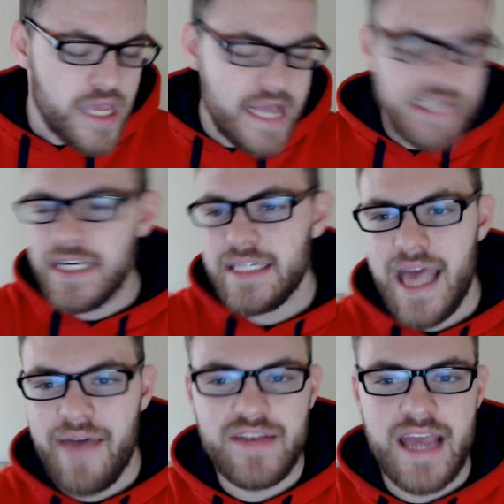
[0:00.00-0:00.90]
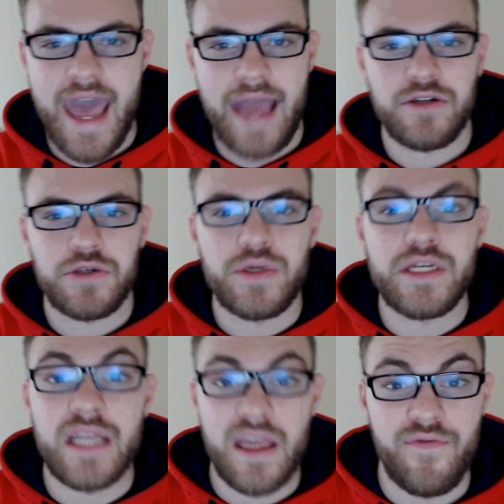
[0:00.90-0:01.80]
You just have to
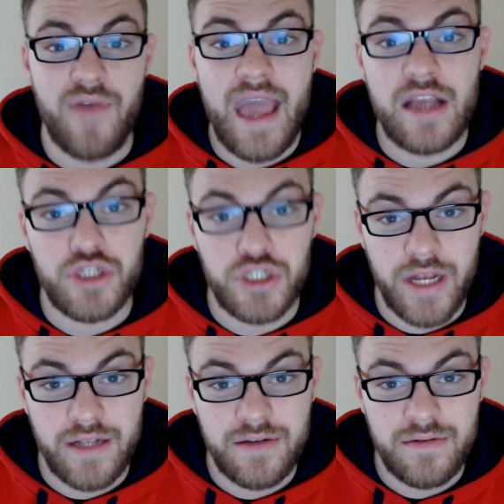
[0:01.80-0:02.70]
actually give a shit.